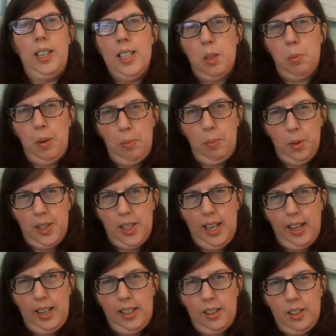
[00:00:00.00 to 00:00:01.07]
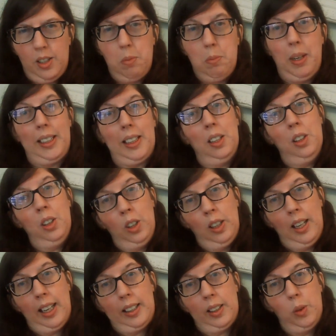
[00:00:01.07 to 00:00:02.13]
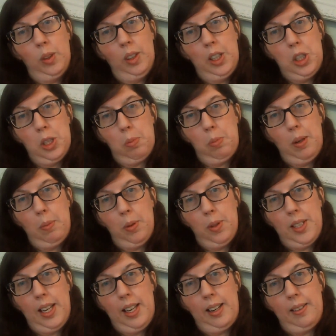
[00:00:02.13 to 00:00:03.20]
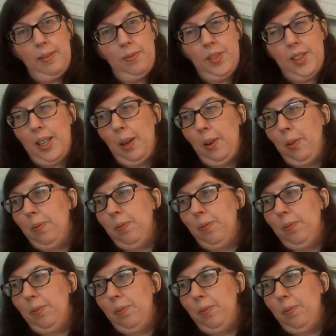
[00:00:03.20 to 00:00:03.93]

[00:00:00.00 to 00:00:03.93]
his people said it to make it look like the religious people said it. So,